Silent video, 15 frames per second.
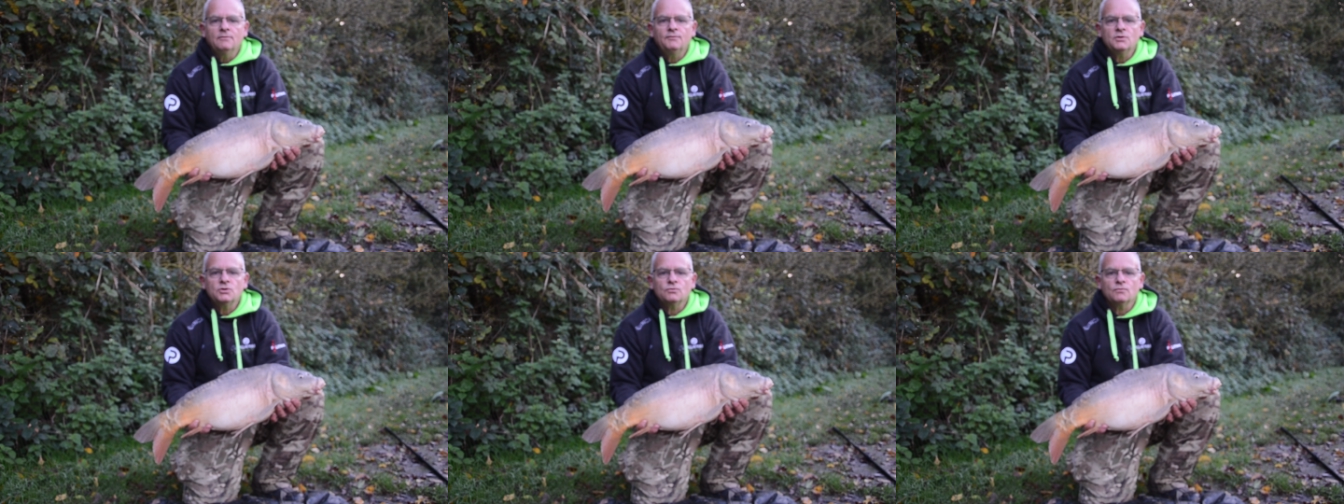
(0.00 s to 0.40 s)

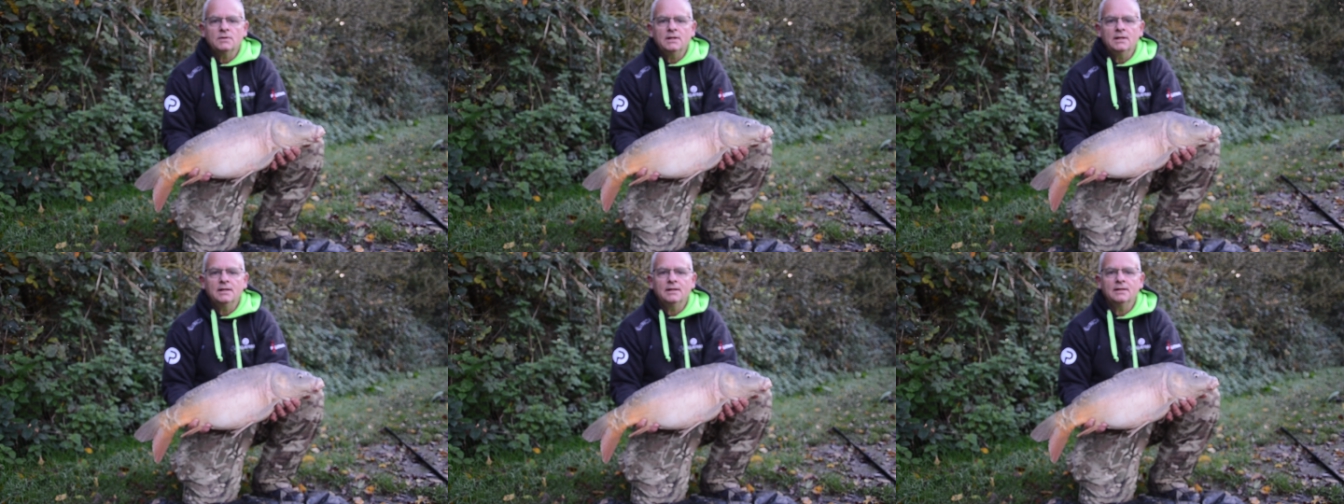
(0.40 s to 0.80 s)

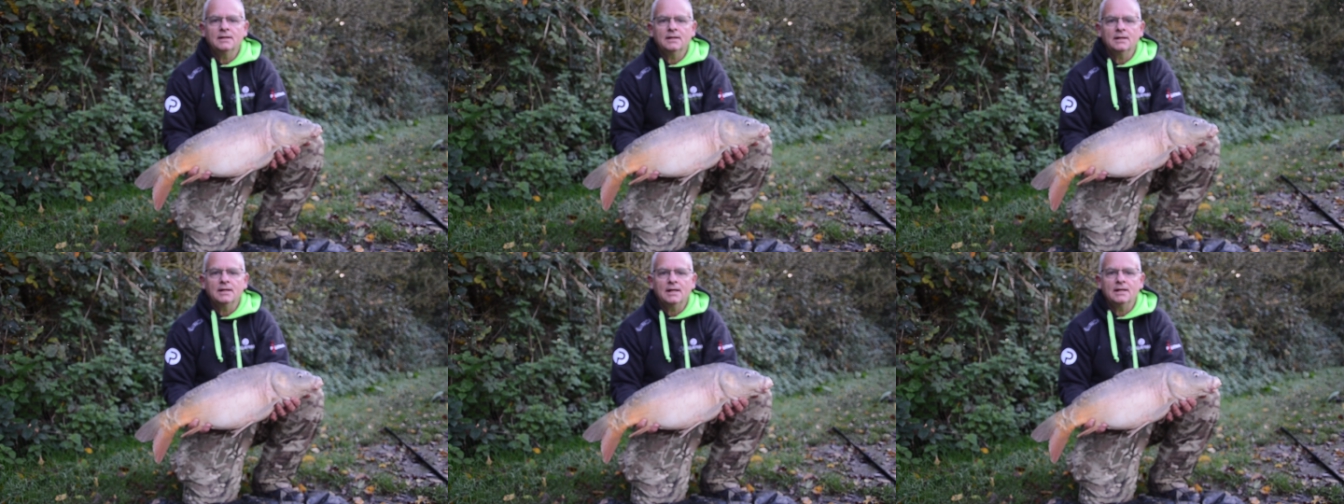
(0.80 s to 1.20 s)
Fishery
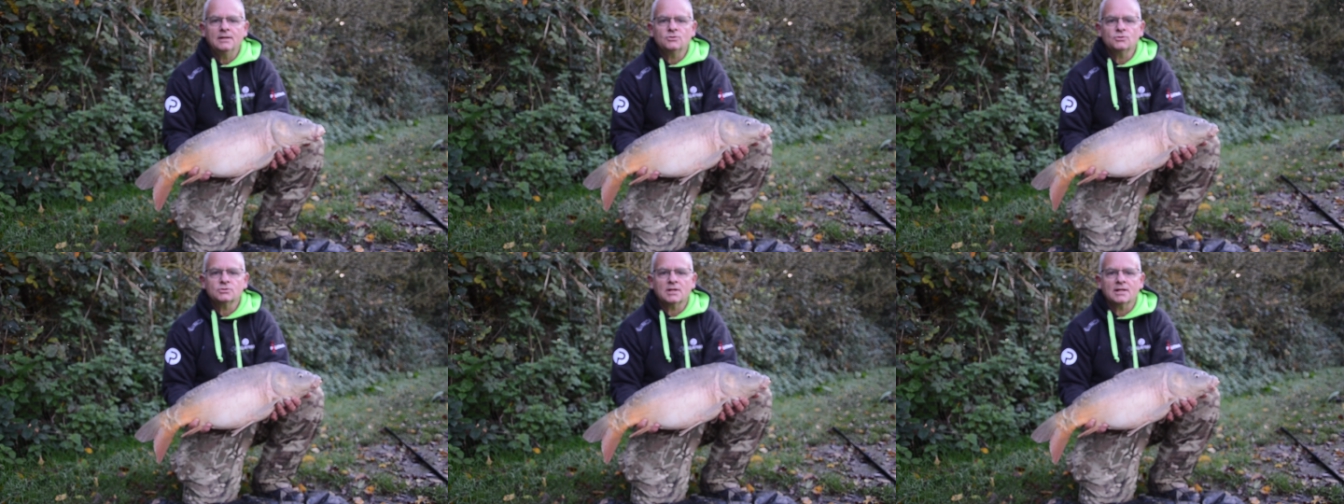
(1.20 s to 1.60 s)
in
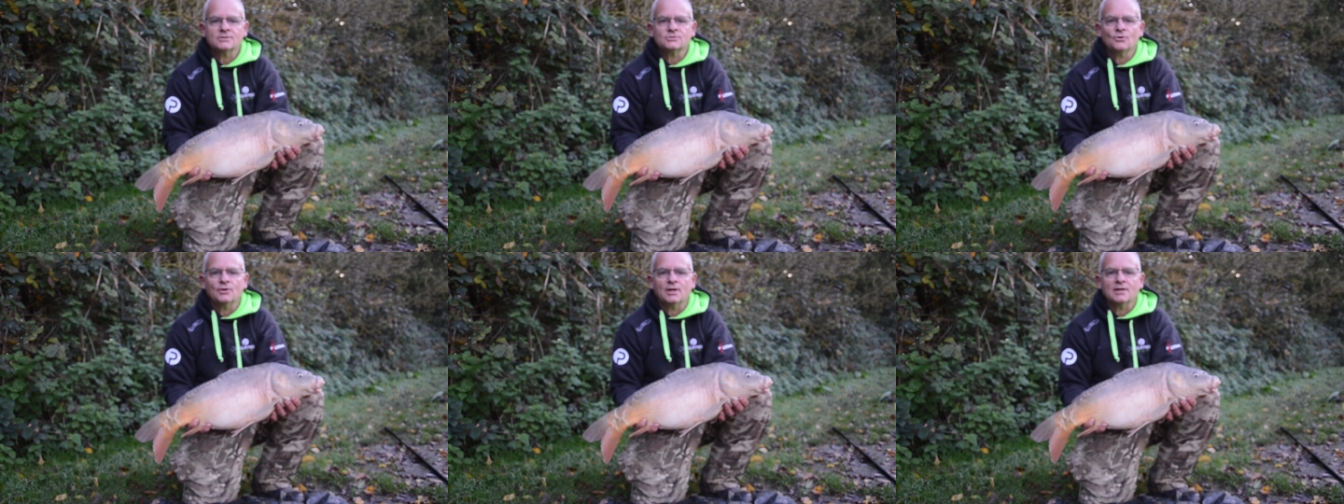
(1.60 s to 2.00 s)
just
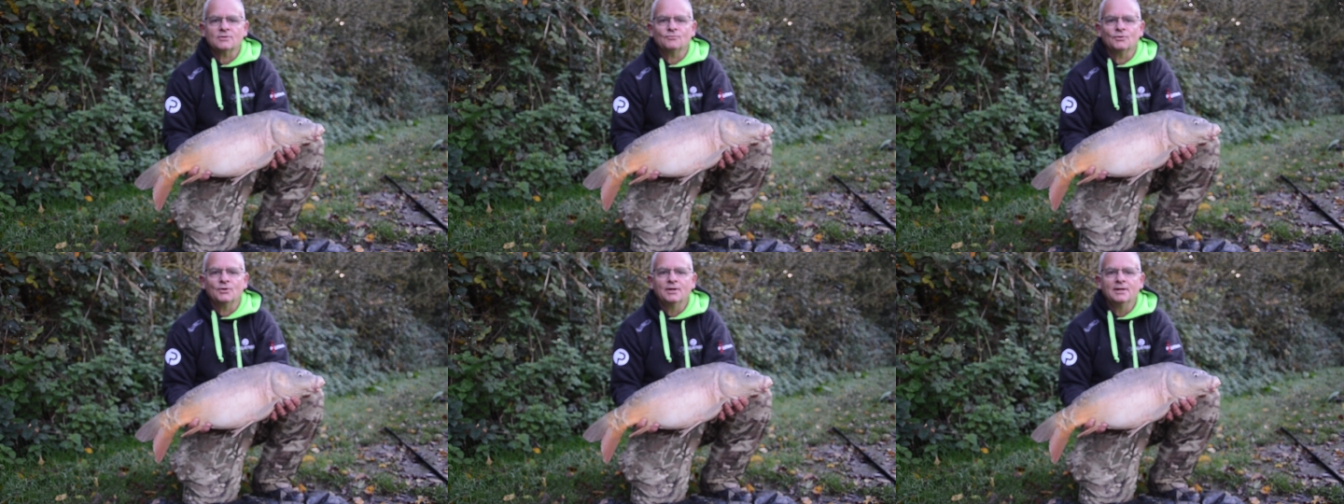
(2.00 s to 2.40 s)
outside
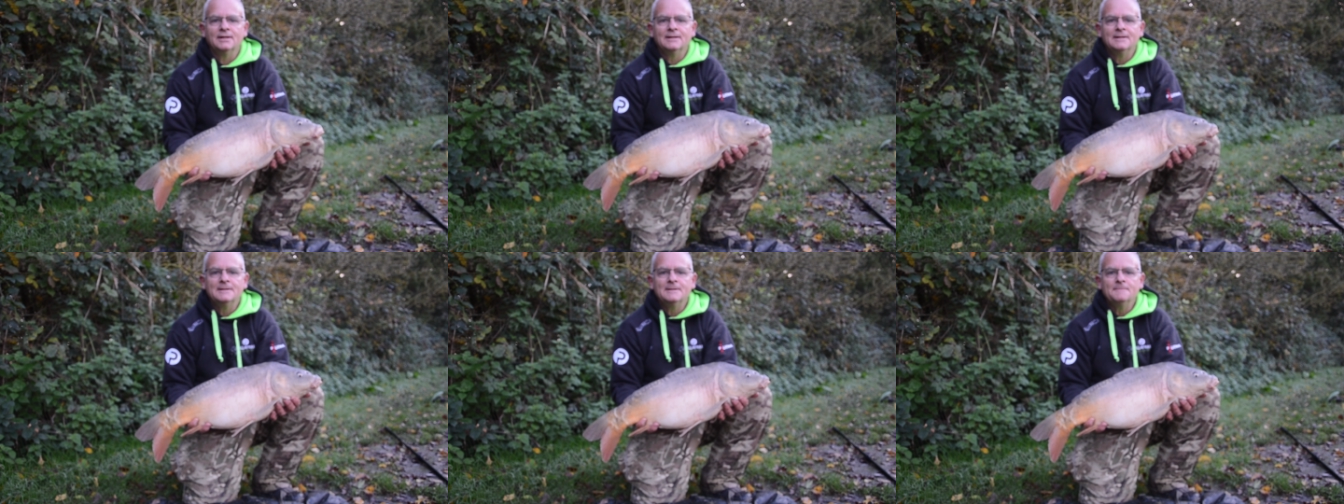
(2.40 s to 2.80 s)
Ashford.
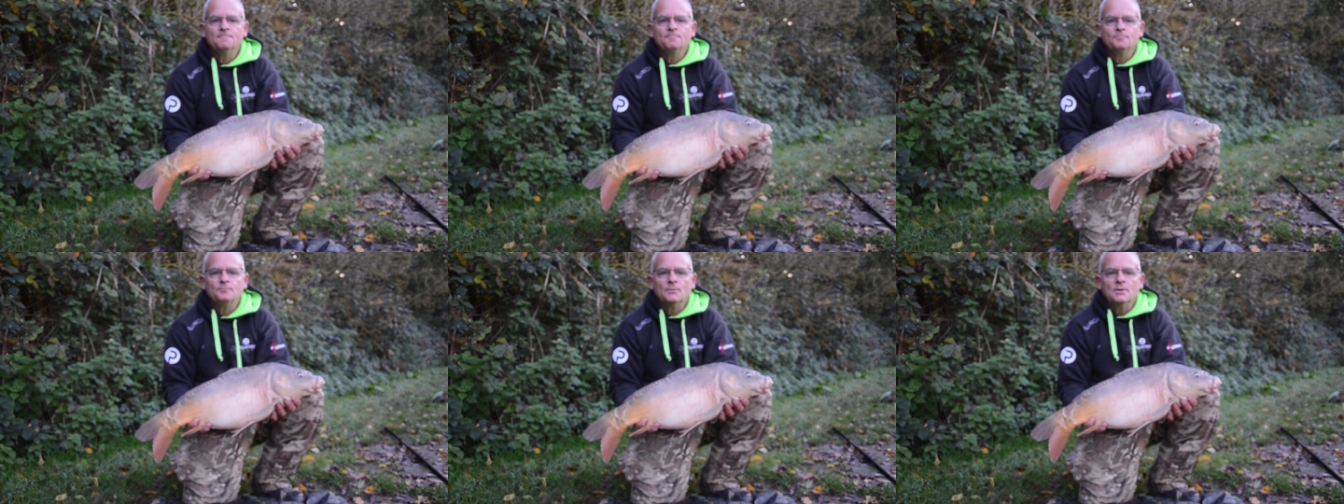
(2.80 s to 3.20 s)

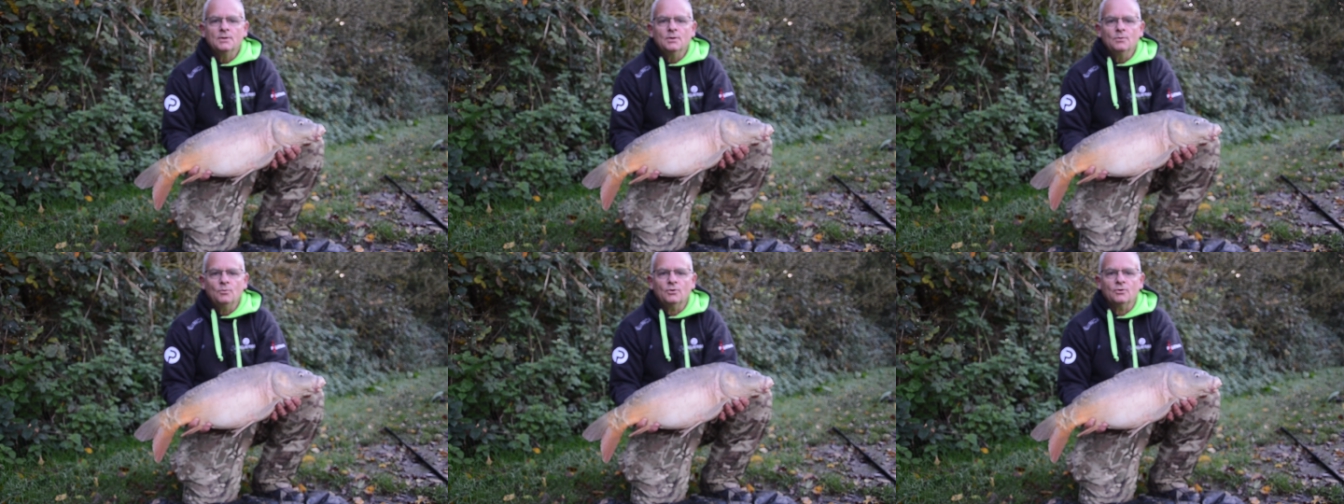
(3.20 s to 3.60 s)

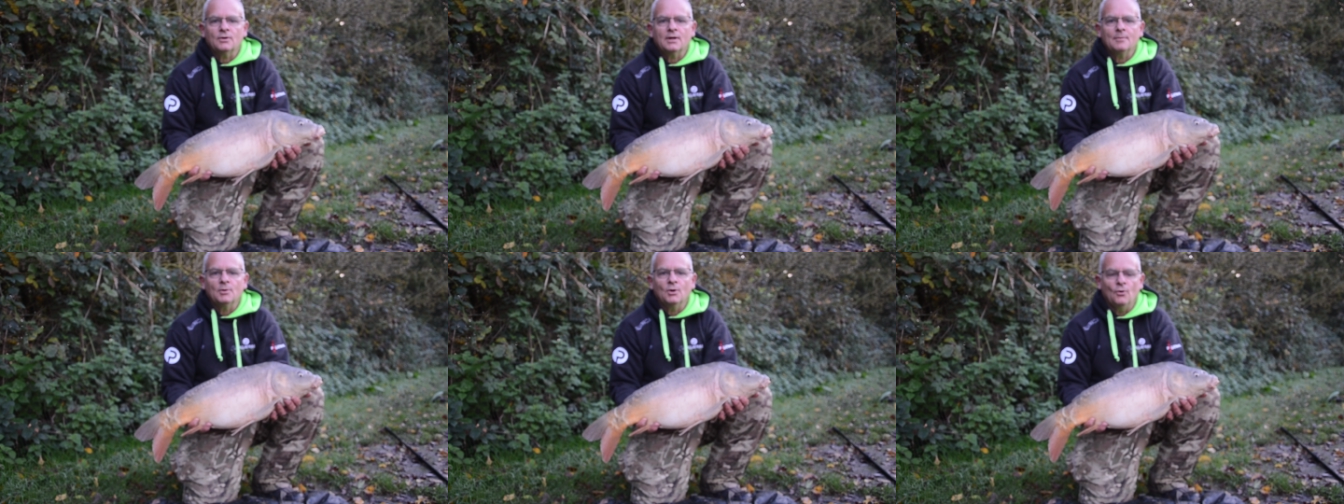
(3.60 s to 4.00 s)
Why not
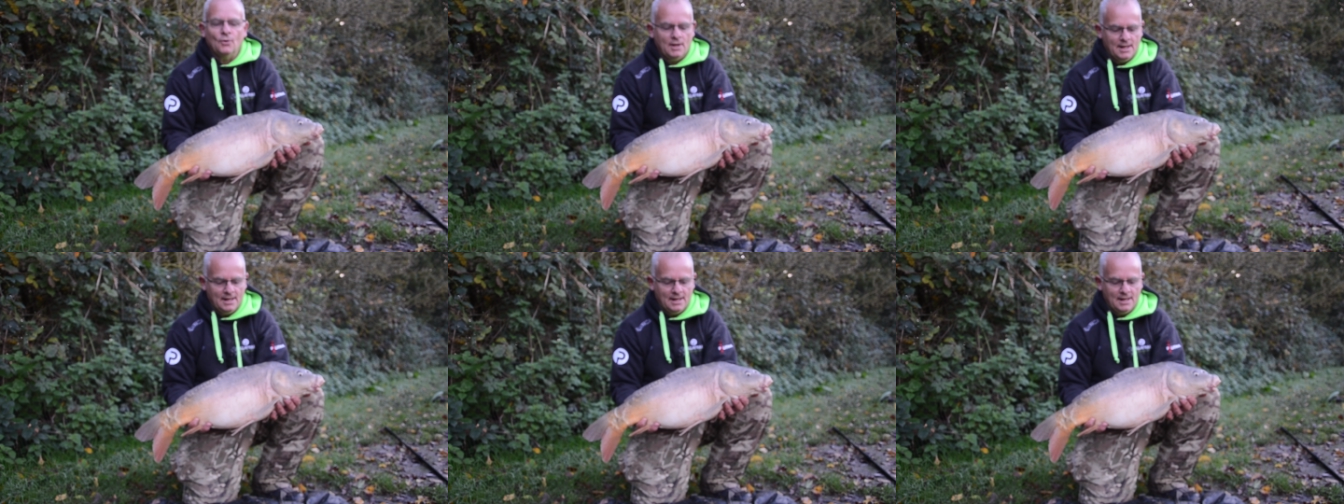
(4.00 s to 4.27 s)
come along?